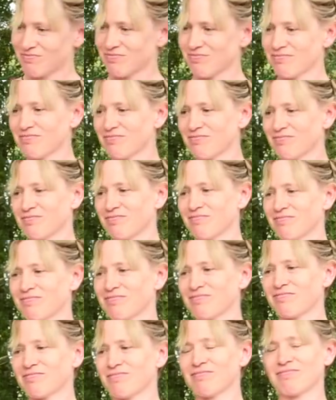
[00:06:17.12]

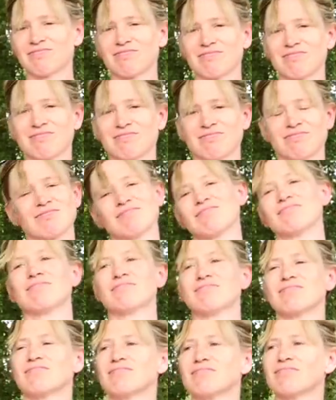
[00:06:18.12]

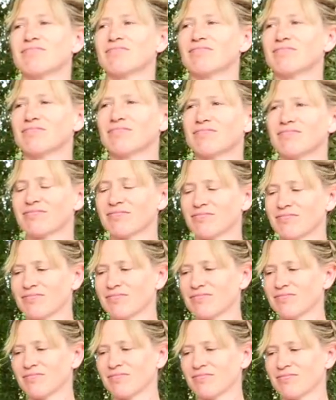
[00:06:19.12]

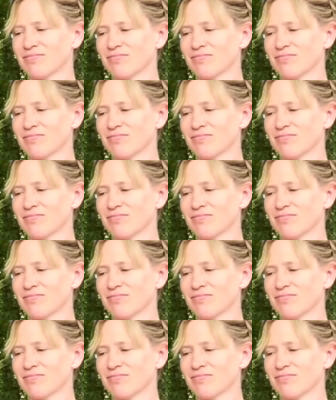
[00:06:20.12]
[no speech]